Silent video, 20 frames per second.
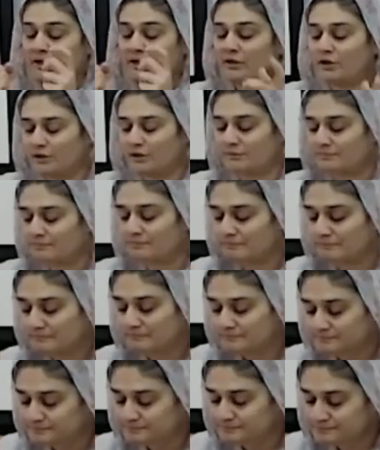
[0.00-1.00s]
Good.
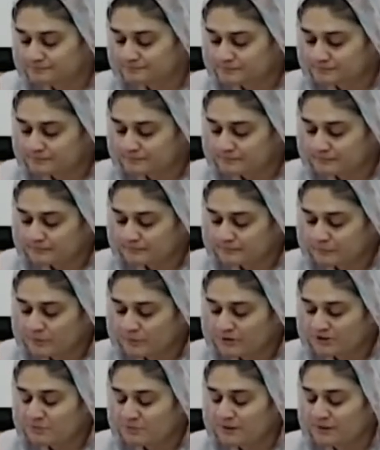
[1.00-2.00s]

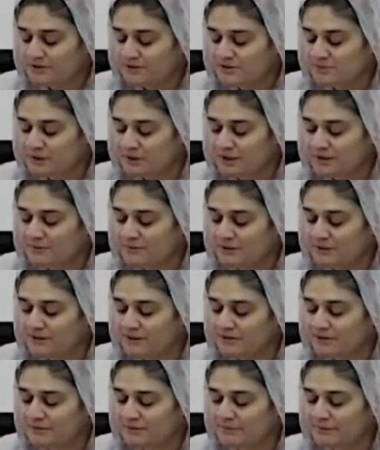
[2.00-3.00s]
Which one? Small
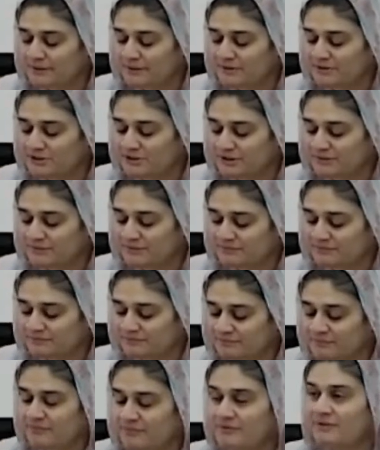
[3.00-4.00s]
one or big G?
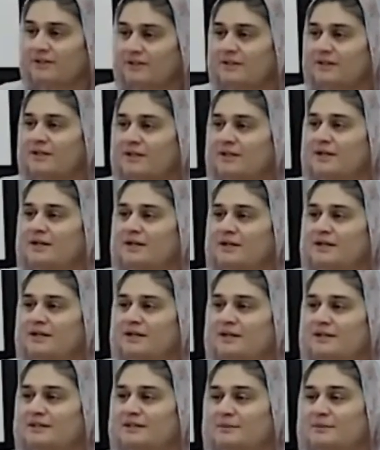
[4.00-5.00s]

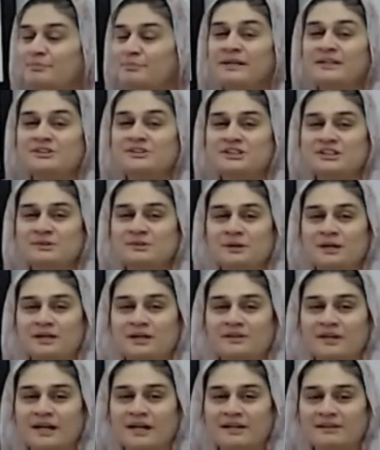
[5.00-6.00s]
The big G one,
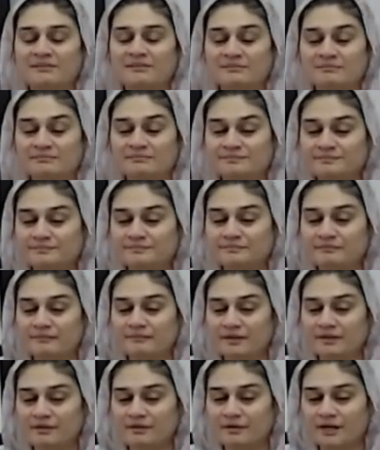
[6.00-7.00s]
right?
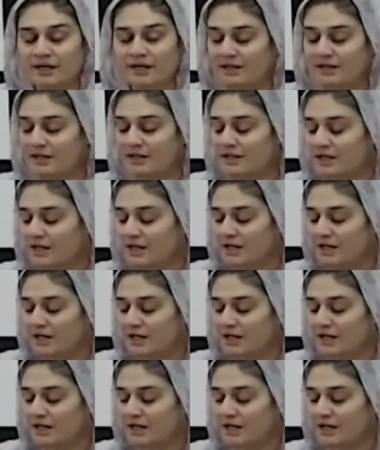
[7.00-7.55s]
Okay.